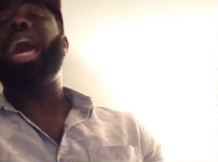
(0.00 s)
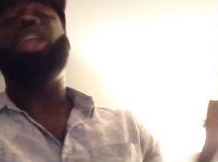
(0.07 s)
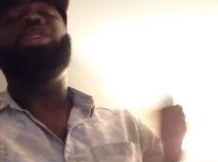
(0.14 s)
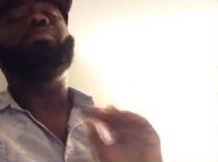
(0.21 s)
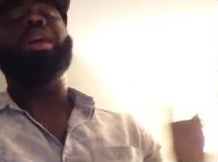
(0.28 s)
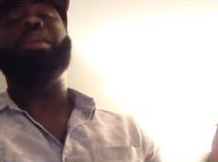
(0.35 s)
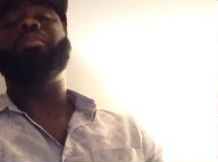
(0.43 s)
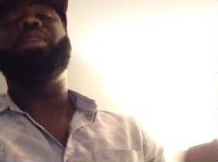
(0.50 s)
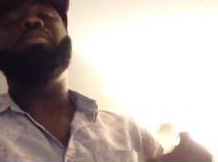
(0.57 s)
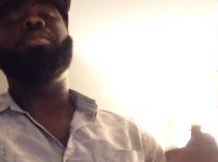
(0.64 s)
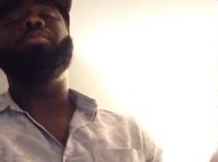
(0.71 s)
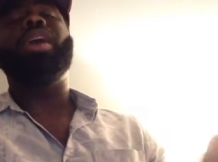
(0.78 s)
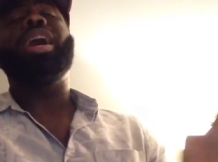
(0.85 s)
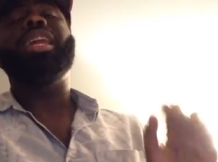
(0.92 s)
I don't blame Kobe
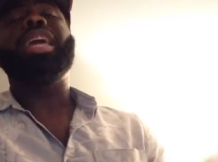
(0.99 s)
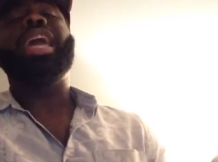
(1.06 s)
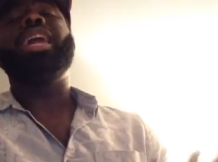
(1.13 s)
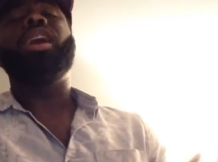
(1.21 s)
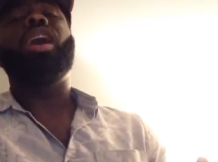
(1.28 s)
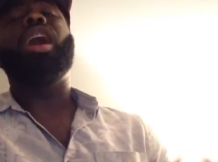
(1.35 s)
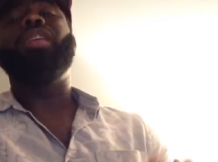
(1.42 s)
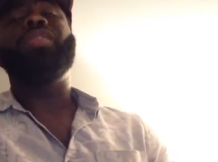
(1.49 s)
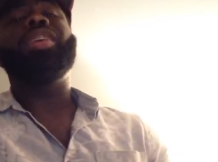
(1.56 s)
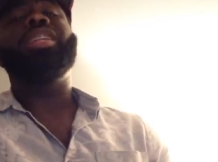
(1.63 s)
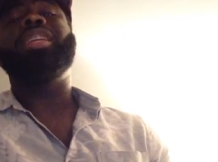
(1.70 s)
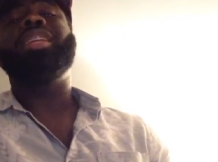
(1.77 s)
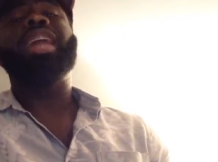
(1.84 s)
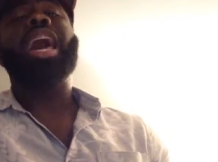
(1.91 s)
Bryant at all if he
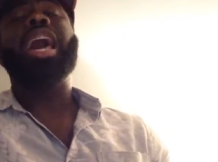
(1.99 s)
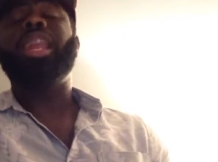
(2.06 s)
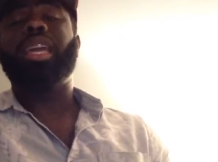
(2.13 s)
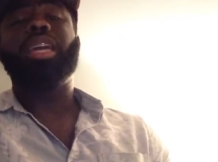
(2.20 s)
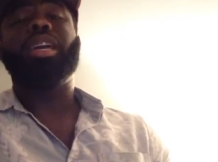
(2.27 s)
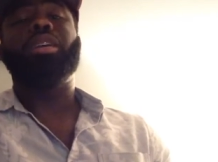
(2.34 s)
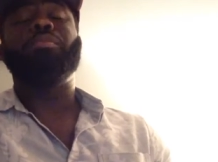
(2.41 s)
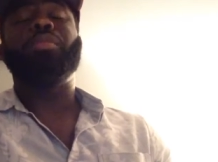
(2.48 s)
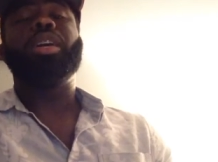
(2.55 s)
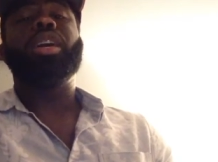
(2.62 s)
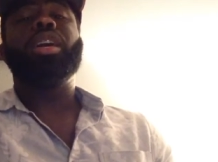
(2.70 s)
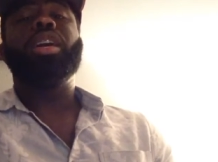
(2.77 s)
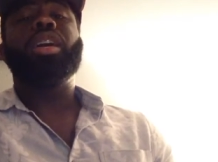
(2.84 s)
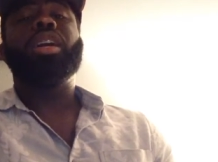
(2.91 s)
did not help
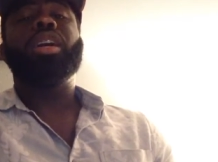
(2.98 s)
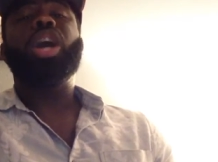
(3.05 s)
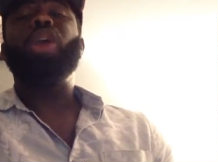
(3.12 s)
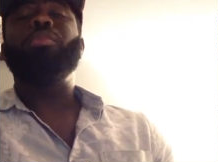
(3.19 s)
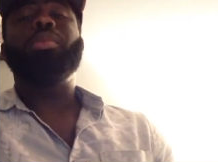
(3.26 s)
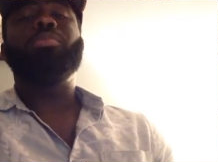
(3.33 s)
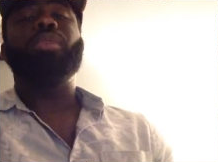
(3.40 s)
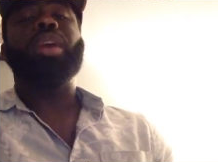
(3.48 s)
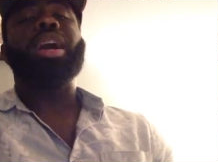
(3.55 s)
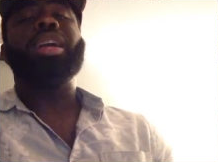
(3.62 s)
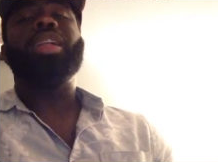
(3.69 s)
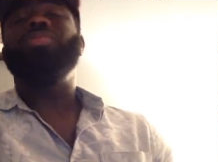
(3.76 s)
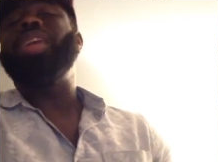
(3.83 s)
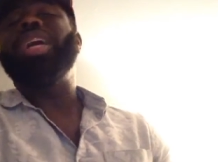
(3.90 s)
Kobe
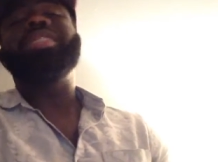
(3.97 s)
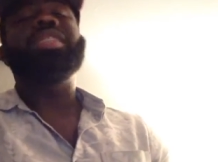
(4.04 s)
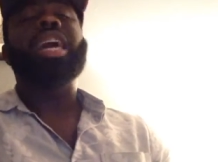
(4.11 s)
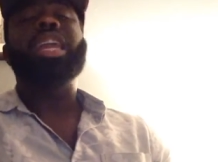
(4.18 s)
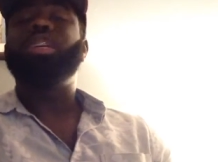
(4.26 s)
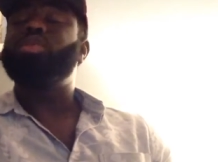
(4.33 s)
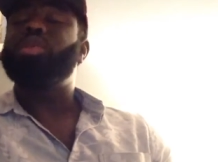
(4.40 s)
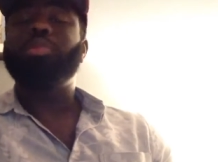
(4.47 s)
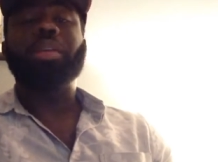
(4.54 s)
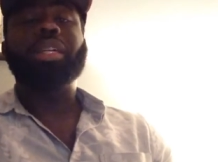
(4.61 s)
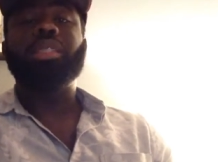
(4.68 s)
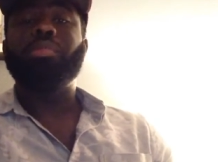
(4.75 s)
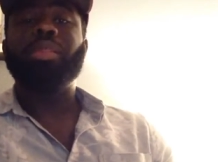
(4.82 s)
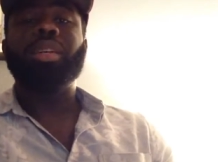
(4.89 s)
Bryant. That's not his
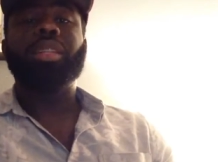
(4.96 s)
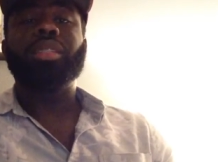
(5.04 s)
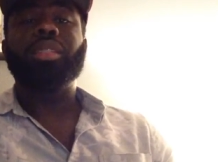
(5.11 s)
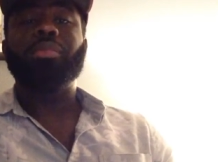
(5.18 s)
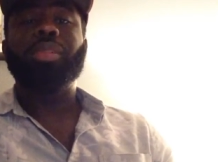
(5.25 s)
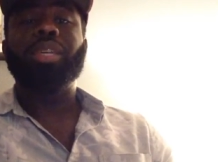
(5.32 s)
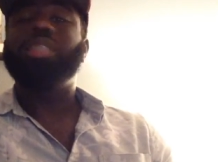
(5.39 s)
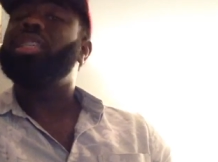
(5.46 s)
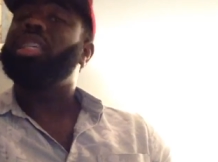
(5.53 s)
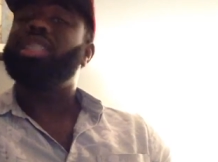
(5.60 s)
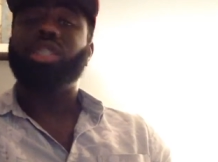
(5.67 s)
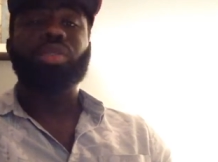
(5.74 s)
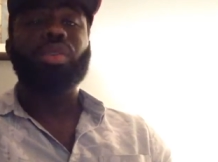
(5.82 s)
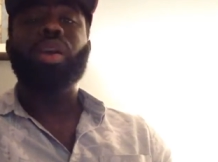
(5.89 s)
responsibility, bitch.
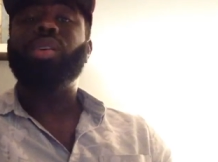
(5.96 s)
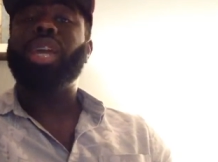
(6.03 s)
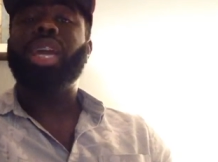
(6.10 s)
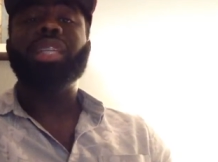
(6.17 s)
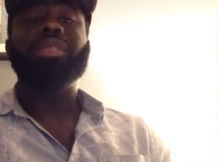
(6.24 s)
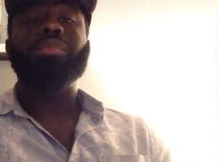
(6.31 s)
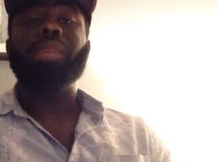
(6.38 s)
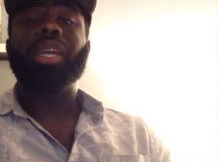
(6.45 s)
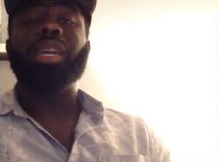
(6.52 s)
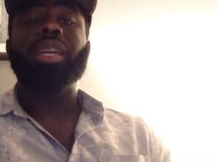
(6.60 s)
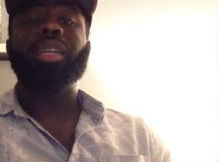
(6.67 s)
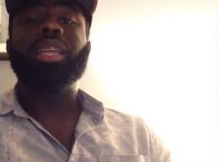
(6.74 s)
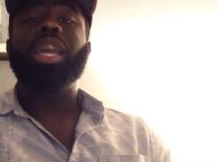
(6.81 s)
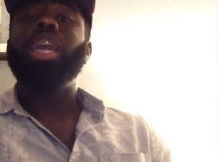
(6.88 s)
That's a grown ass
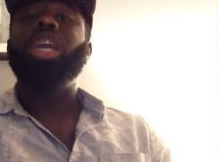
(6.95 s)
man.